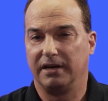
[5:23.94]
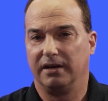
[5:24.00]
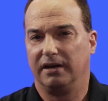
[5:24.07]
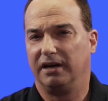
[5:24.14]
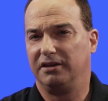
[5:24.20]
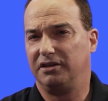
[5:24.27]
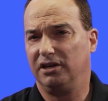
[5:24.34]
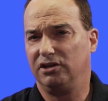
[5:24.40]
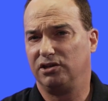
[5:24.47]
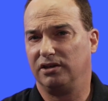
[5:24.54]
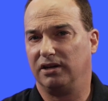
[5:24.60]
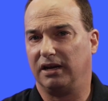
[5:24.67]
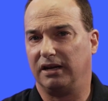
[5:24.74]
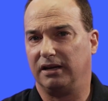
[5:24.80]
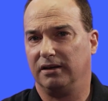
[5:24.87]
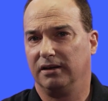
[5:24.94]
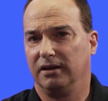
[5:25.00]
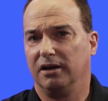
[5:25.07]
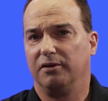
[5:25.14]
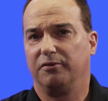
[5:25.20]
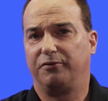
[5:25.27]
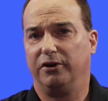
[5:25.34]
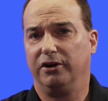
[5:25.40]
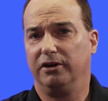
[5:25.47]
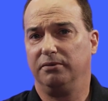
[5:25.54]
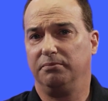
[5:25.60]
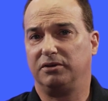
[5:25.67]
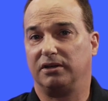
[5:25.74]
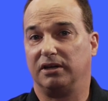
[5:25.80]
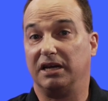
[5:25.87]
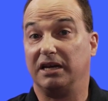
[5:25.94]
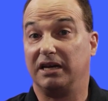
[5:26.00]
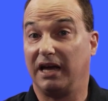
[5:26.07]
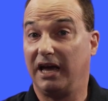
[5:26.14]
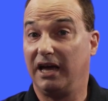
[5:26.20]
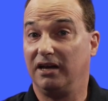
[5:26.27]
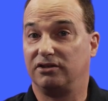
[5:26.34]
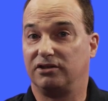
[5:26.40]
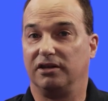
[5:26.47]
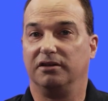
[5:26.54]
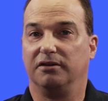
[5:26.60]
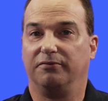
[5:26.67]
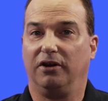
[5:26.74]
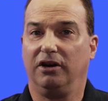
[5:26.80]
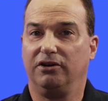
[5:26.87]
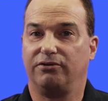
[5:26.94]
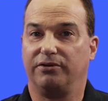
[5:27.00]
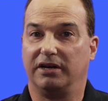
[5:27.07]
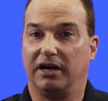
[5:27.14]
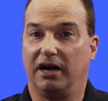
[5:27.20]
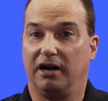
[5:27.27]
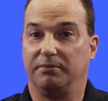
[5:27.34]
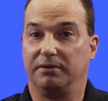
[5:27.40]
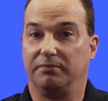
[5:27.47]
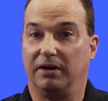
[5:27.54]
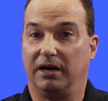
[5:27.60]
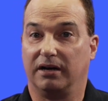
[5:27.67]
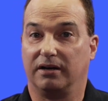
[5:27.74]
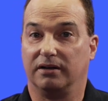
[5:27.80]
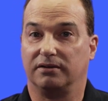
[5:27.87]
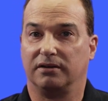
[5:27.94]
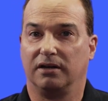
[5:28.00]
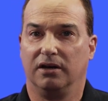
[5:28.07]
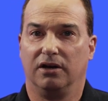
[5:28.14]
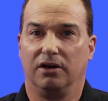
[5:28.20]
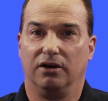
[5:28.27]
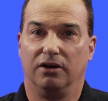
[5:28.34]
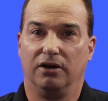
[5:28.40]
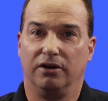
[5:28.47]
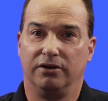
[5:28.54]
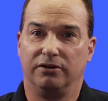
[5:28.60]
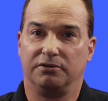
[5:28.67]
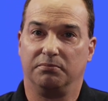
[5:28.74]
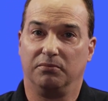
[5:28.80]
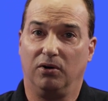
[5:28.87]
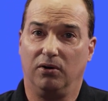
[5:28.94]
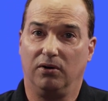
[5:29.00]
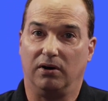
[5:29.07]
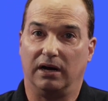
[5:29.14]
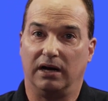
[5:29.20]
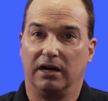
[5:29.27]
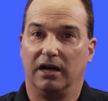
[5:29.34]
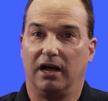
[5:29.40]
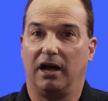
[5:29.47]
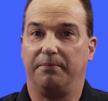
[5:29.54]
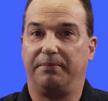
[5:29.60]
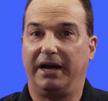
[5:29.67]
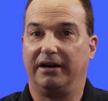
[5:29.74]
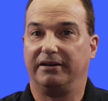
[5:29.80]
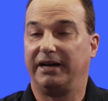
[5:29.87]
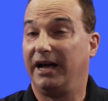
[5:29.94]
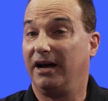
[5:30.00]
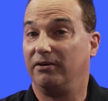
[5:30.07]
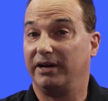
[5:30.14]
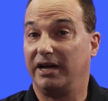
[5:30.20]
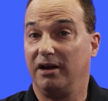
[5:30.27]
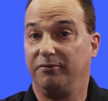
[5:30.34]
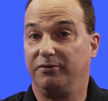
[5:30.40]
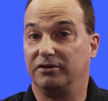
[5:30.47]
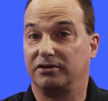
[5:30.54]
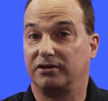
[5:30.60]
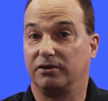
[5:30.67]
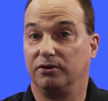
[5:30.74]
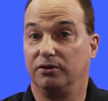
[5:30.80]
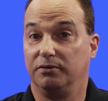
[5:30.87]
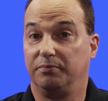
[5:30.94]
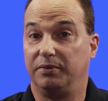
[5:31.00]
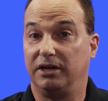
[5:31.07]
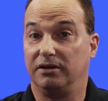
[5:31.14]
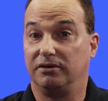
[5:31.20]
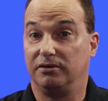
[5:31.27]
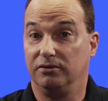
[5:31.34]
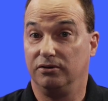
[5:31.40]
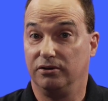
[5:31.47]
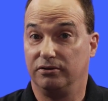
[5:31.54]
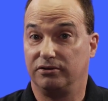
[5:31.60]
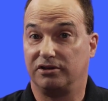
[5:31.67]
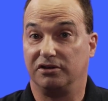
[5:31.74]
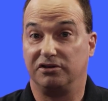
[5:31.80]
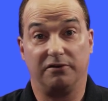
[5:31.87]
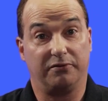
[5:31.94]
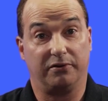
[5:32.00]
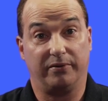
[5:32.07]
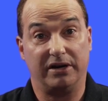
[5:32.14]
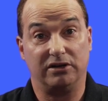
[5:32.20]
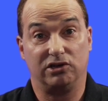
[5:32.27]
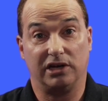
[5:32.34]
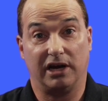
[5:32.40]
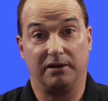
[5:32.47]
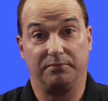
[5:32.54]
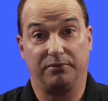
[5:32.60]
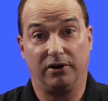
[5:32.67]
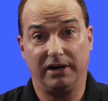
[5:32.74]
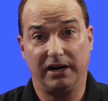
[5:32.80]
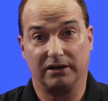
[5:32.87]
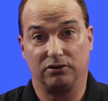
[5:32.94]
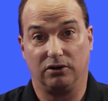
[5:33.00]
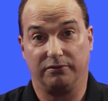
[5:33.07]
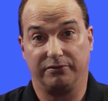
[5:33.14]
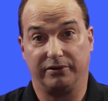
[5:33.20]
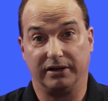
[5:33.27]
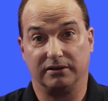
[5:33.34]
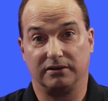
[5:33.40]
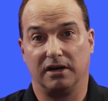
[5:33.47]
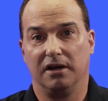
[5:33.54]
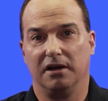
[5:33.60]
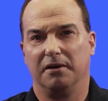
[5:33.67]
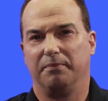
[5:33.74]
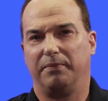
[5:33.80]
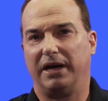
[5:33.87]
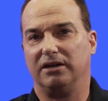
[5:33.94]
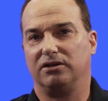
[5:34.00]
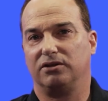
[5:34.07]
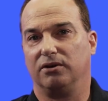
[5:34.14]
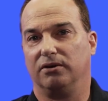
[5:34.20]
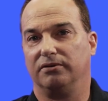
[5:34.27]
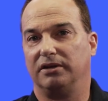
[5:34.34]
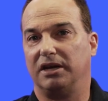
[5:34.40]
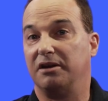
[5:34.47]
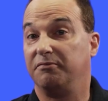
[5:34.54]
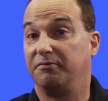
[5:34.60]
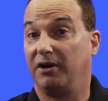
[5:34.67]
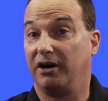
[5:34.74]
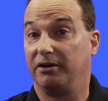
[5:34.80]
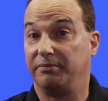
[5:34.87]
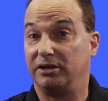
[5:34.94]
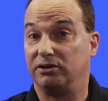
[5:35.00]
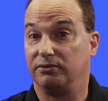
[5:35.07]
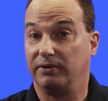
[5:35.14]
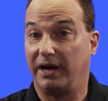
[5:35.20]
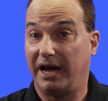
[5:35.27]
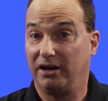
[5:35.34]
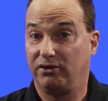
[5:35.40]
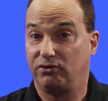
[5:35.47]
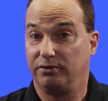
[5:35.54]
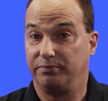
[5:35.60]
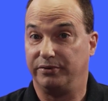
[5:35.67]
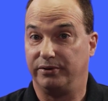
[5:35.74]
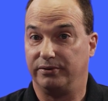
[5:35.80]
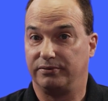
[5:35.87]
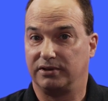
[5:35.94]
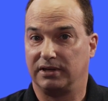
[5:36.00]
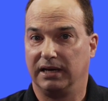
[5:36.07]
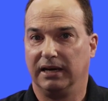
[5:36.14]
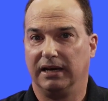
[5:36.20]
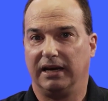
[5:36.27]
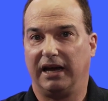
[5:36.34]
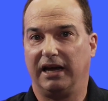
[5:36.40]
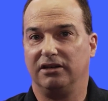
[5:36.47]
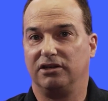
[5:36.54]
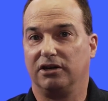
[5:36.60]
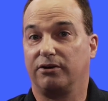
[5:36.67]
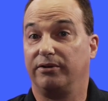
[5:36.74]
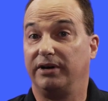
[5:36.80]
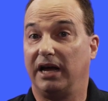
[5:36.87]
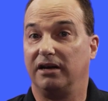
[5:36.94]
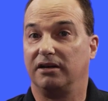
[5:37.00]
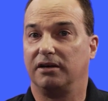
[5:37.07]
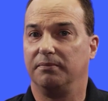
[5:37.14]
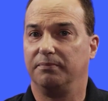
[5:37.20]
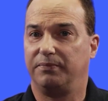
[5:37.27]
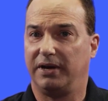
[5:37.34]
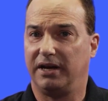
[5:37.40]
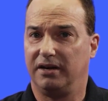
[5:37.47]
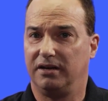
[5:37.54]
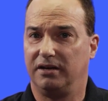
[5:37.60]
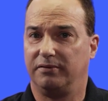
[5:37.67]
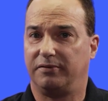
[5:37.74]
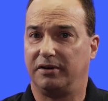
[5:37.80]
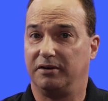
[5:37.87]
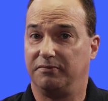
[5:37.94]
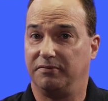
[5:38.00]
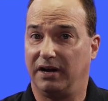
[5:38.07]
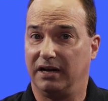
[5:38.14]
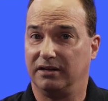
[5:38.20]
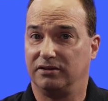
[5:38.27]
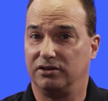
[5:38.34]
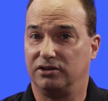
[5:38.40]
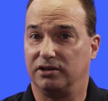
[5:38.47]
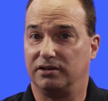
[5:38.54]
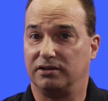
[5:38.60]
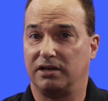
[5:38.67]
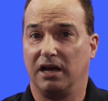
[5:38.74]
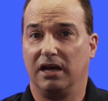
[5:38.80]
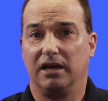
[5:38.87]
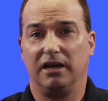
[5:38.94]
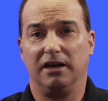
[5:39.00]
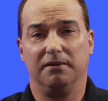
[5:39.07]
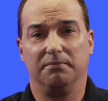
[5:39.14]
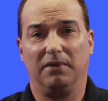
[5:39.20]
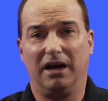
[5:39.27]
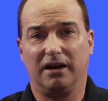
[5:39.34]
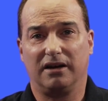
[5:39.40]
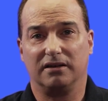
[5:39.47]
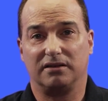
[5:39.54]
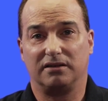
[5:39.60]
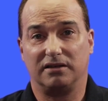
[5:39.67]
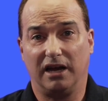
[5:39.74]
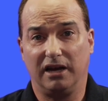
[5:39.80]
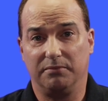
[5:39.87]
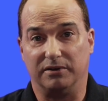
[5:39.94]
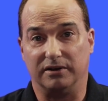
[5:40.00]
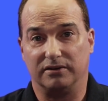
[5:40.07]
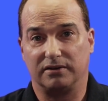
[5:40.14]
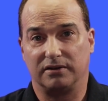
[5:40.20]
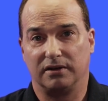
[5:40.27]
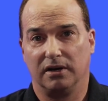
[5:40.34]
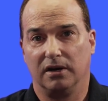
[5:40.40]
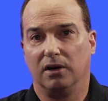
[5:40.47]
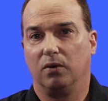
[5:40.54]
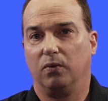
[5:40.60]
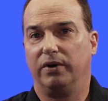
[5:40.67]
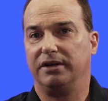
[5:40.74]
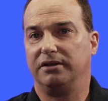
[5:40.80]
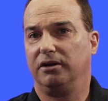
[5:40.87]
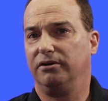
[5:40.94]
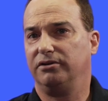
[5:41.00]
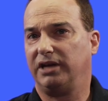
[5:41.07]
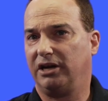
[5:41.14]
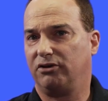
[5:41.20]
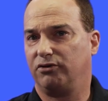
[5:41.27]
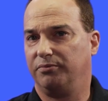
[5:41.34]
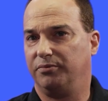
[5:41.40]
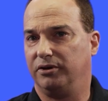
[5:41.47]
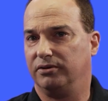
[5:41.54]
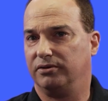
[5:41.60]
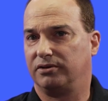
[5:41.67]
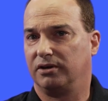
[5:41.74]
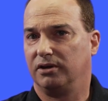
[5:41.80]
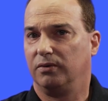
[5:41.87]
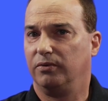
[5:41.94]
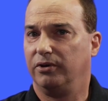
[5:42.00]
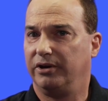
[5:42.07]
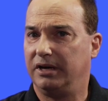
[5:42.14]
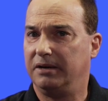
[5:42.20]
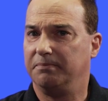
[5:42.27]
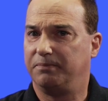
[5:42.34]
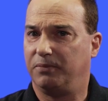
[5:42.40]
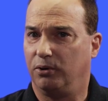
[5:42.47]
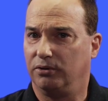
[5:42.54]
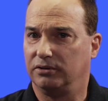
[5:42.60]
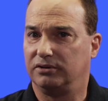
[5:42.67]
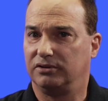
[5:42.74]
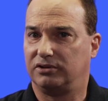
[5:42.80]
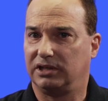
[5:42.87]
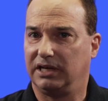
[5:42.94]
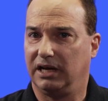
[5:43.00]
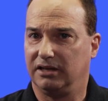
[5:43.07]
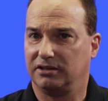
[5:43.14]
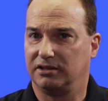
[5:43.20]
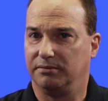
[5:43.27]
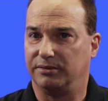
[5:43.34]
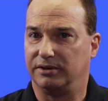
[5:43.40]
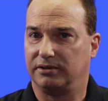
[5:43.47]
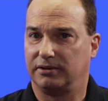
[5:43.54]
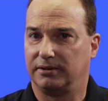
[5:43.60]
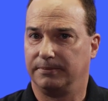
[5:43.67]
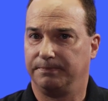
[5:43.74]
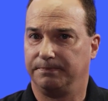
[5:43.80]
Additionally, firms engaged in the voluntary carbon markets learned more about how efforts could be used to differentiate product offerings based on environmental attributes and to create competitive advantages in market segments where those attributes were important to customers.